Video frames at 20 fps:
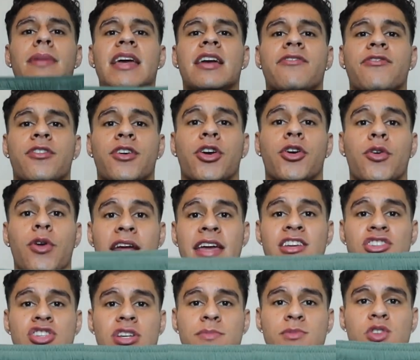make for
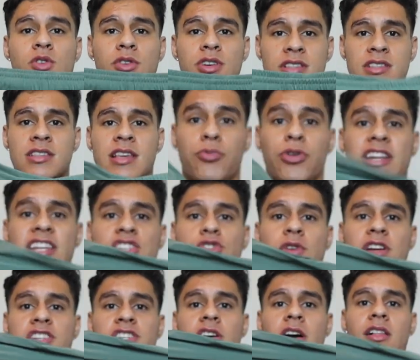great gym shorts. Pretty
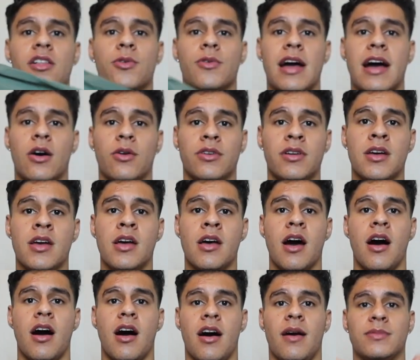stretchy all around.
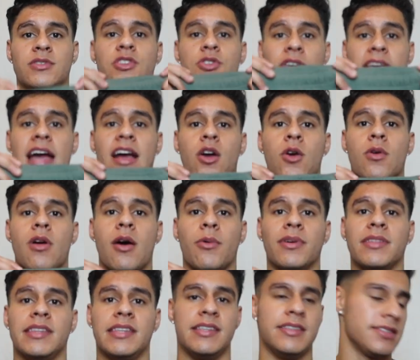So you can't go wrong
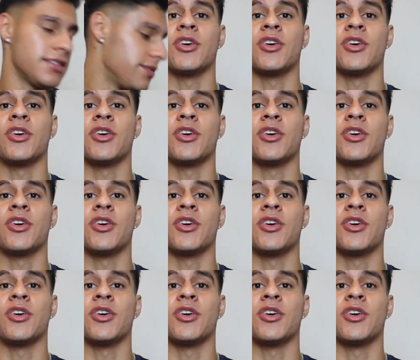with these.